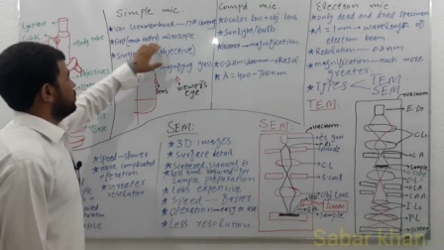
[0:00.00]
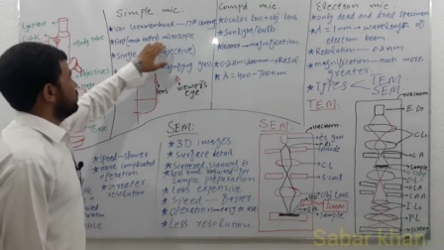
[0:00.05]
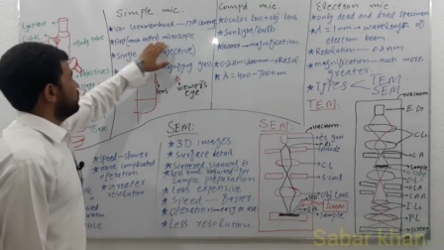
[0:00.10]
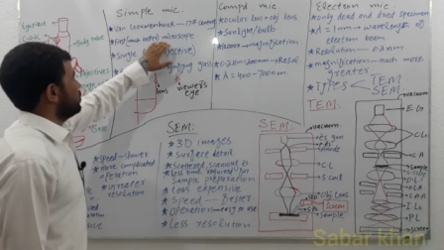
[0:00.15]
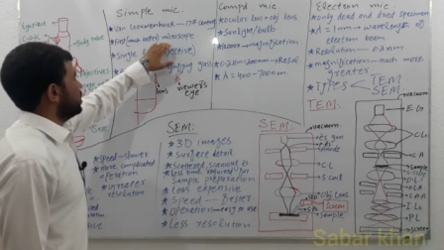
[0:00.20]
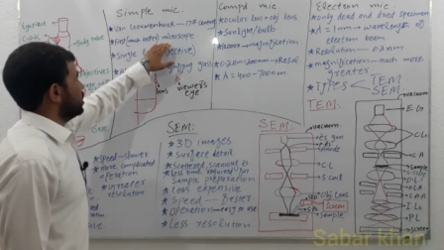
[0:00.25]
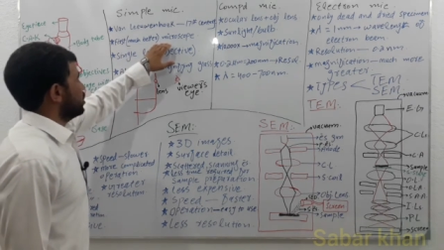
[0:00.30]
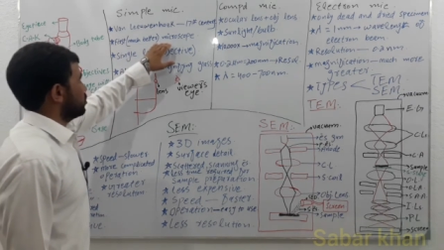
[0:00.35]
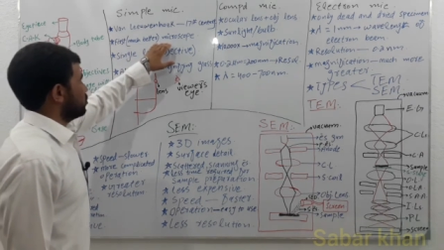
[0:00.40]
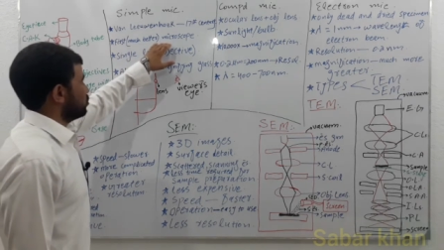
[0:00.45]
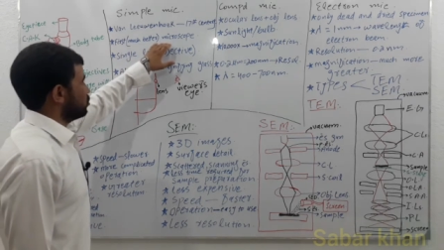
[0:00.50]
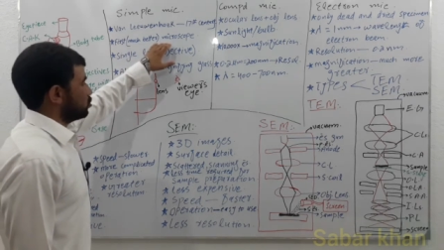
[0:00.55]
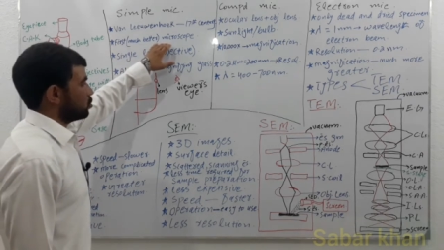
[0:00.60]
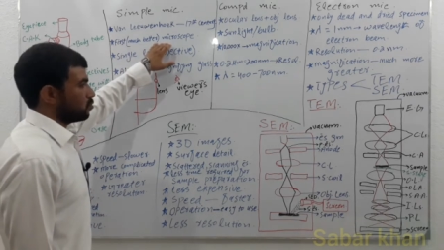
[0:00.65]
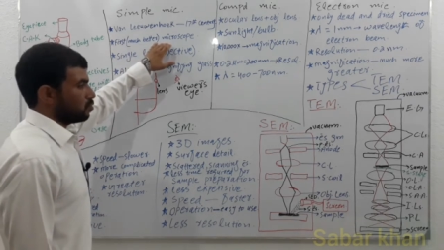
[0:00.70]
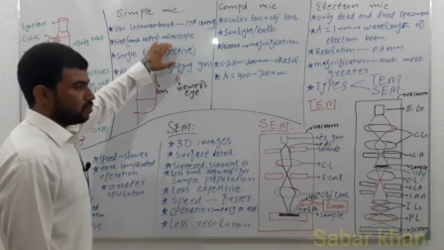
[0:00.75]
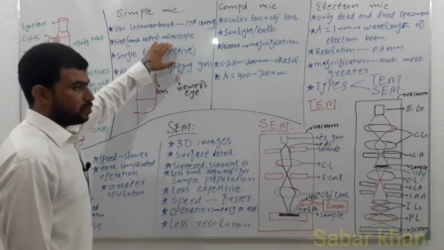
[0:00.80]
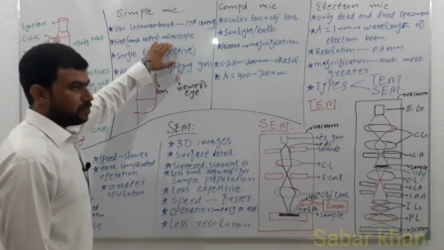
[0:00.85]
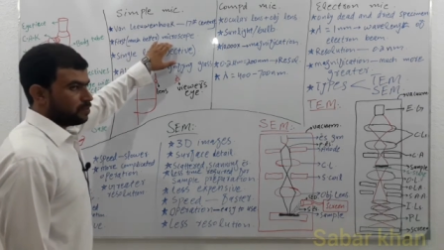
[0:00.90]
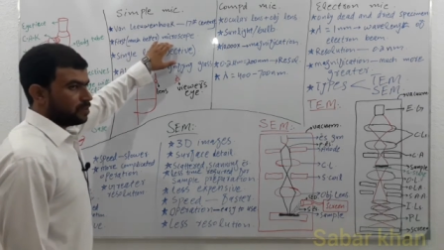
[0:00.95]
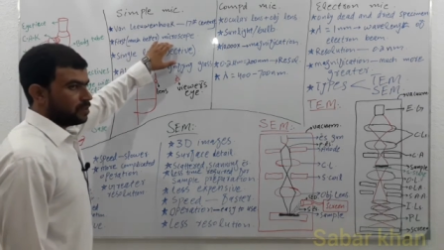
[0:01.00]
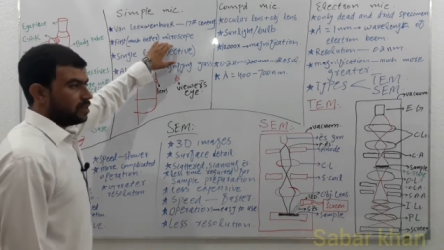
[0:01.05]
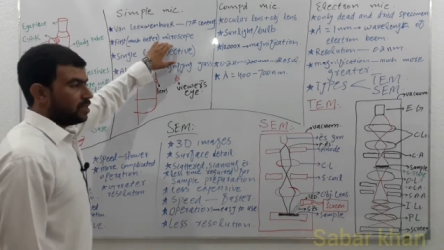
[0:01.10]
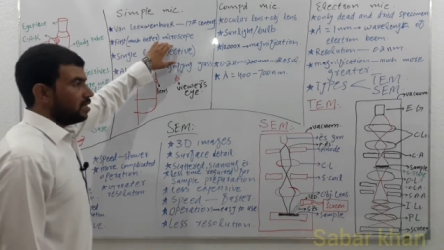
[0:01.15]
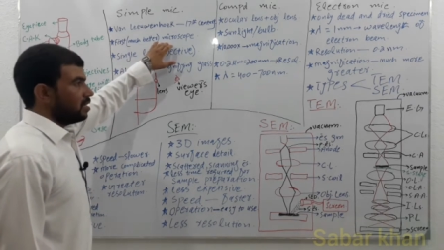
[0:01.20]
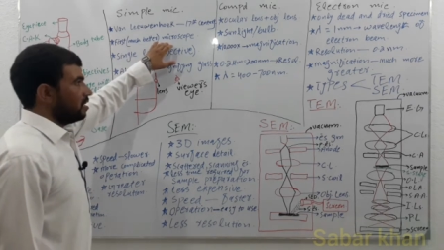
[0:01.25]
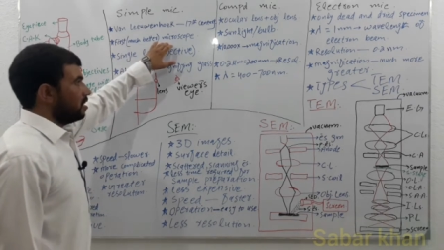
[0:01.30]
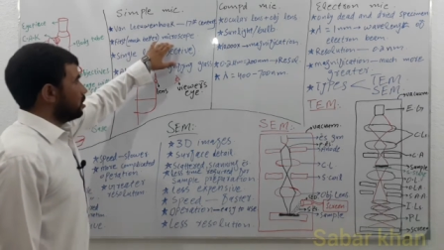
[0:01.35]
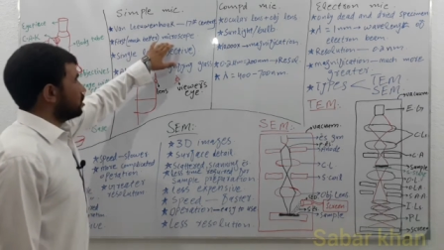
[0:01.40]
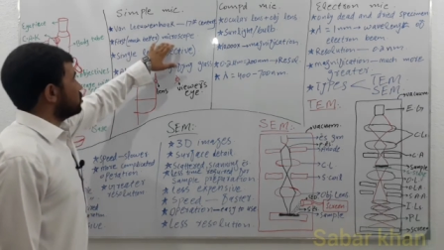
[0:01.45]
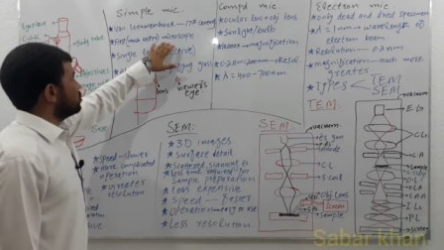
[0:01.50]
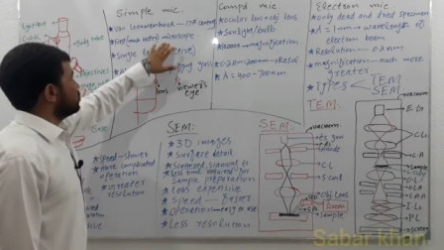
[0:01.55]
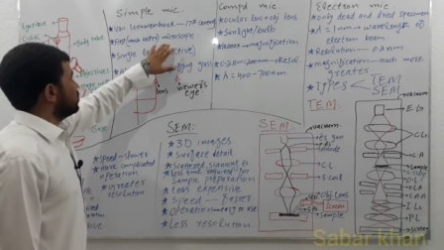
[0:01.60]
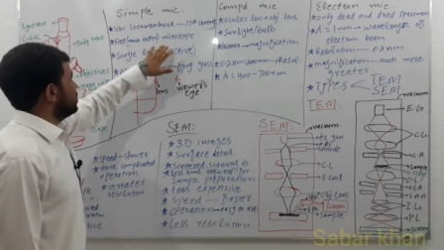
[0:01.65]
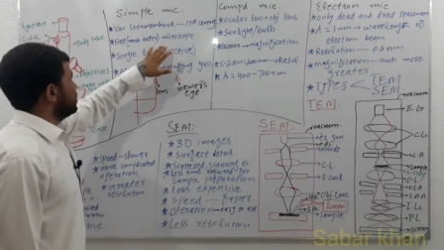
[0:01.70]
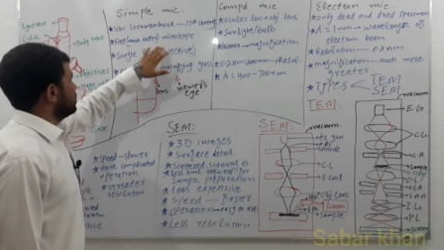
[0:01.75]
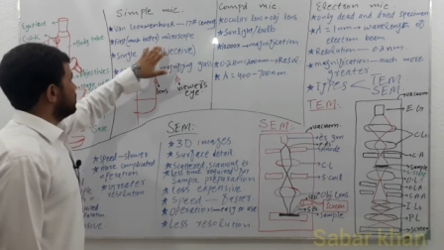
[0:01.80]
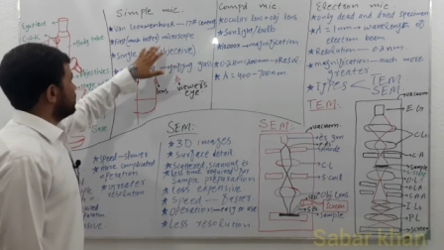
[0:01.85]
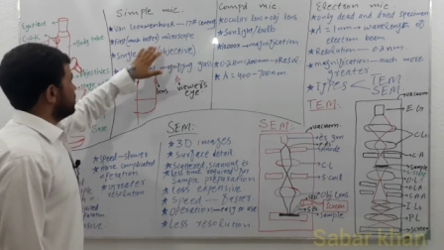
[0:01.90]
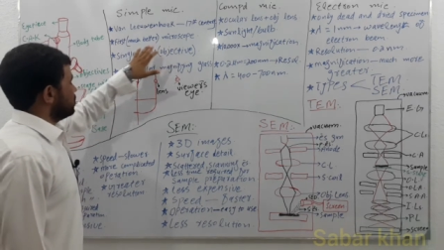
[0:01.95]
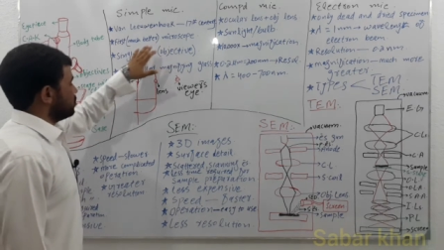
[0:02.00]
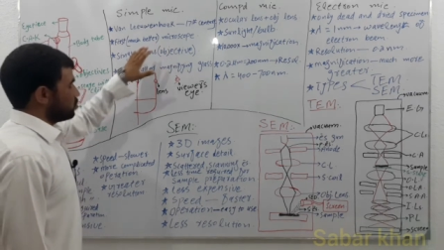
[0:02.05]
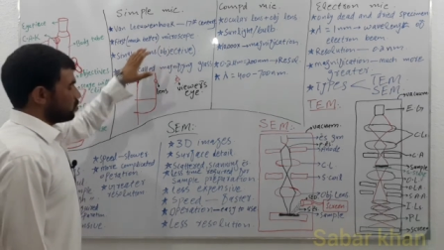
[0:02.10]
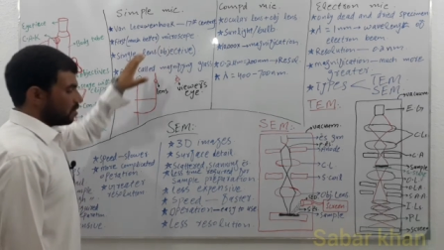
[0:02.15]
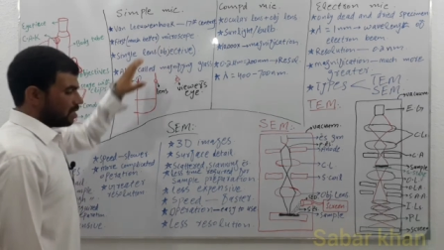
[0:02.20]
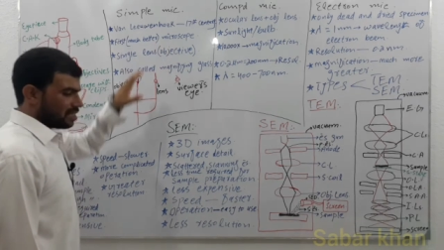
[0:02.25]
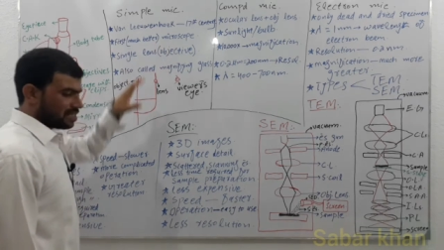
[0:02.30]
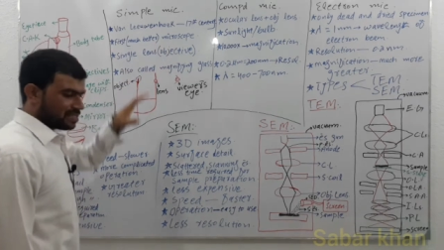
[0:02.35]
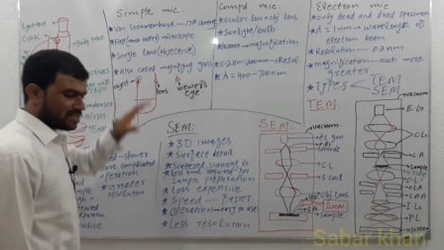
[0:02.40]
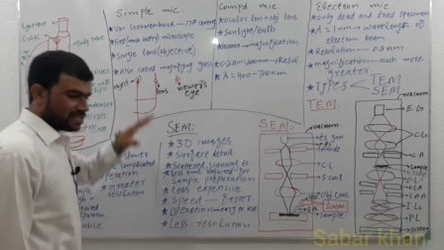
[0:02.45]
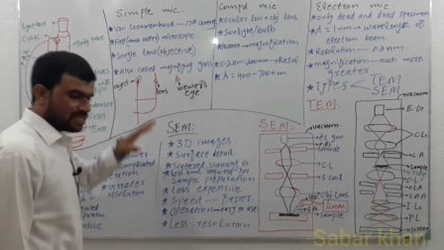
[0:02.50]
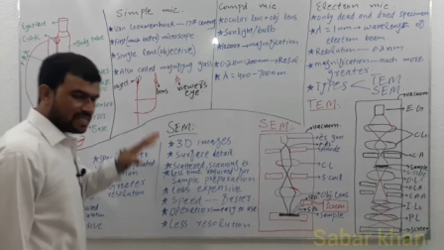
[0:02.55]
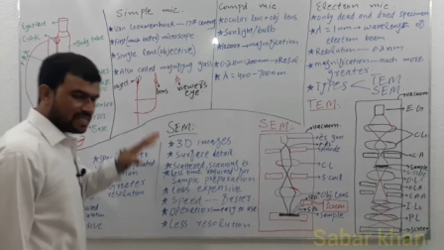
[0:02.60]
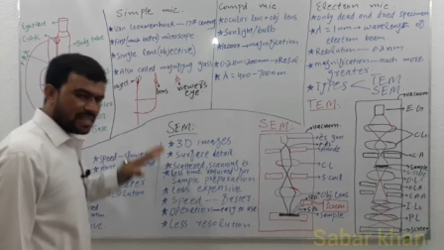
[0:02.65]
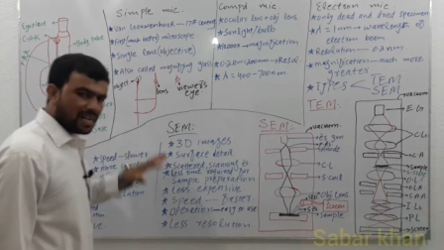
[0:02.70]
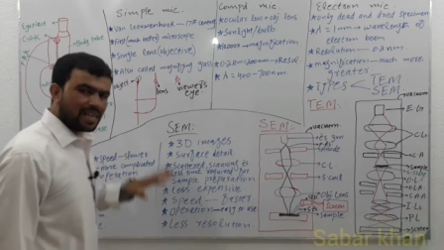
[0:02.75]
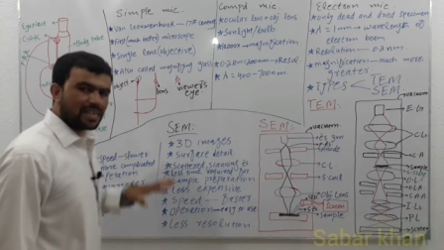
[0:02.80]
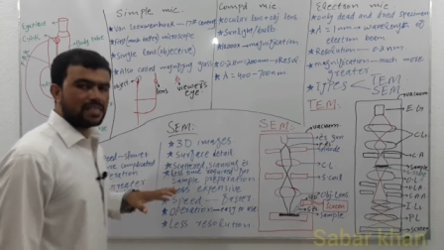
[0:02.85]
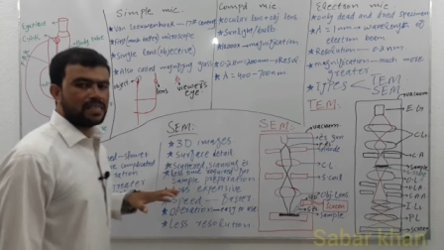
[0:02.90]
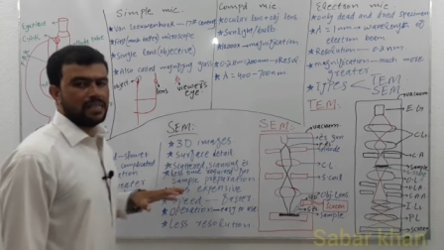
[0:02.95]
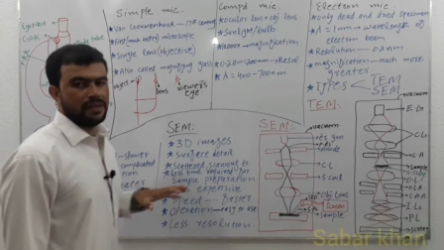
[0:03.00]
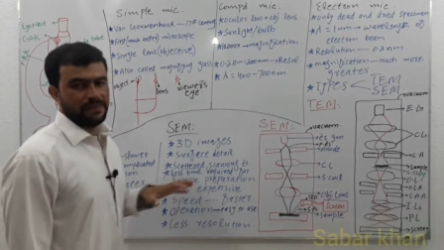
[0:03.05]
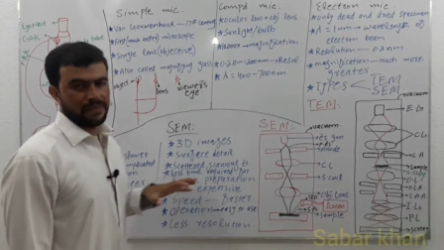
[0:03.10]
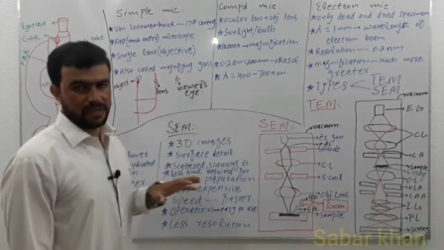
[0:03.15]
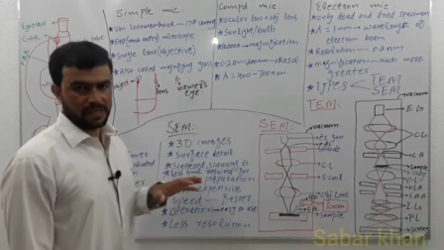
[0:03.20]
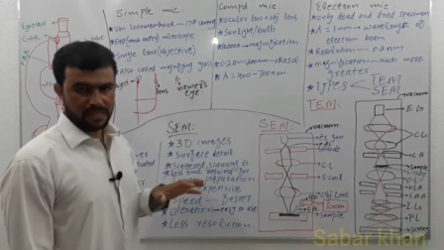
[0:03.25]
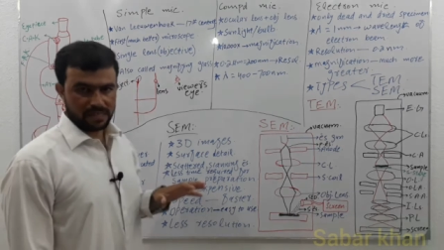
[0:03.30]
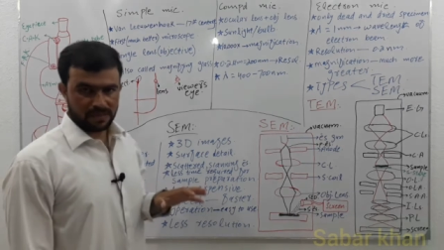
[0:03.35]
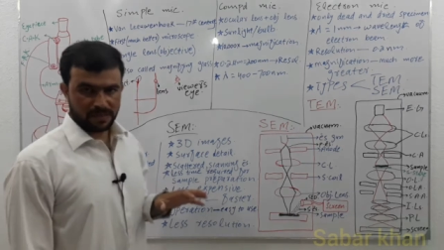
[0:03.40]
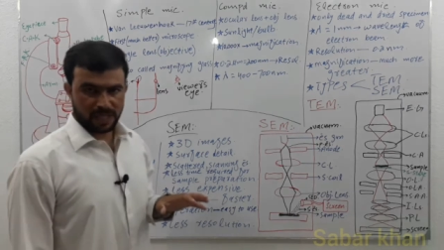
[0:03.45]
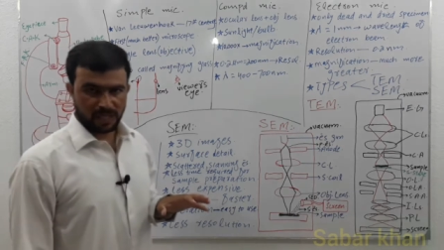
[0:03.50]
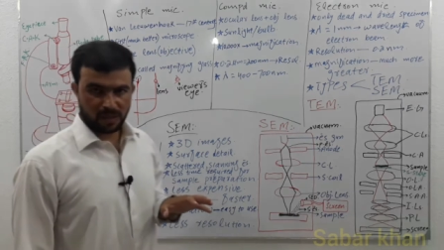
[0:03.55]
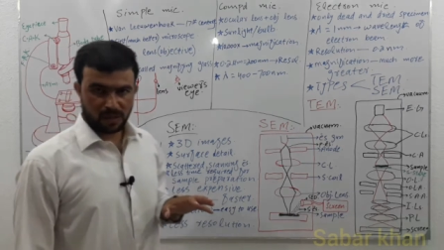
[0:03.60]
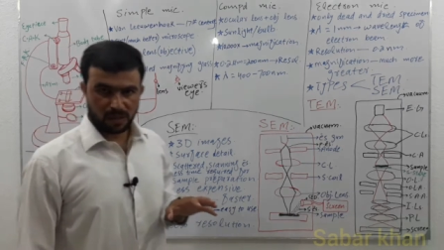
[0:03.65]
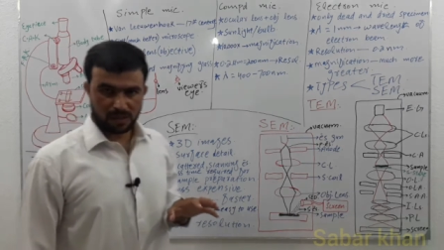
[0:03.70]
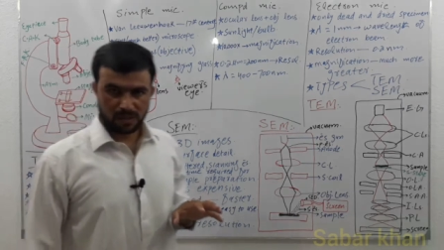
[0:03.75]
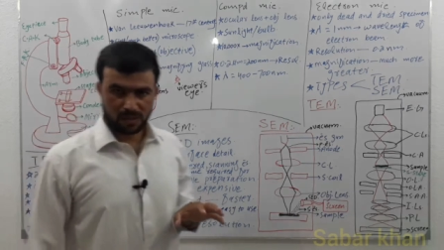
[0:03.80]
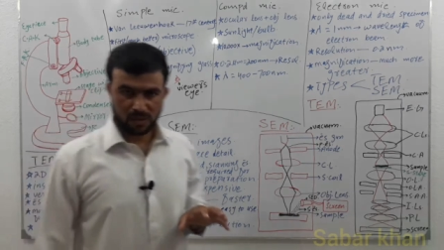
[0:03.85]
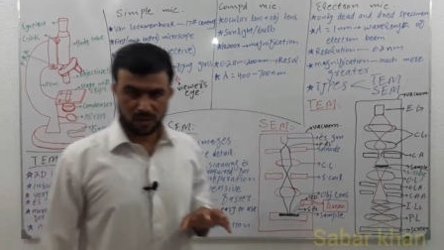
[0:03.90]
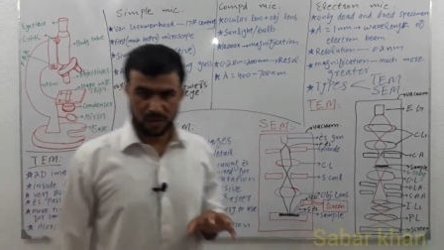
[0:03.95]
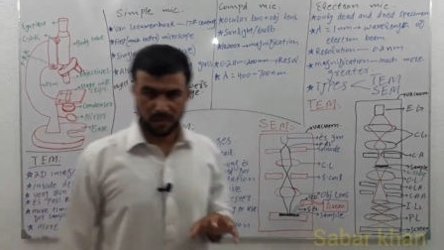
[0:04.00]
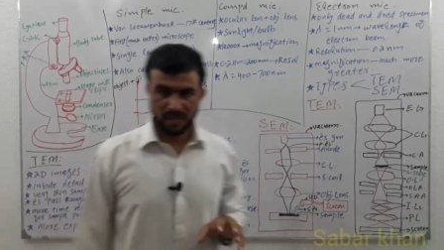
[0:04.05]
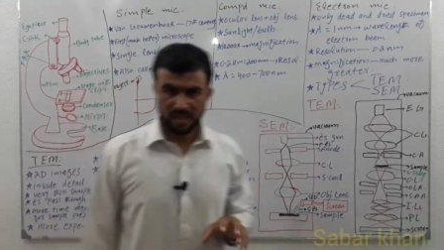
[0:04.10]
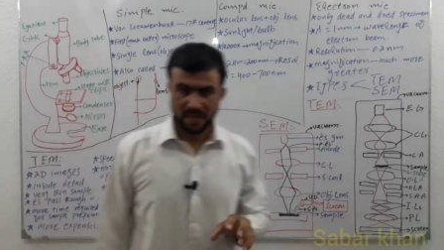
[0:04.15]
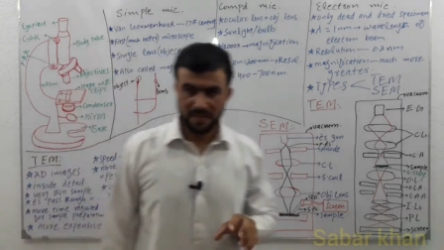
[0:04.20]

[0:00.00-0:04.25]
microscope Actually, this was not the first microscope.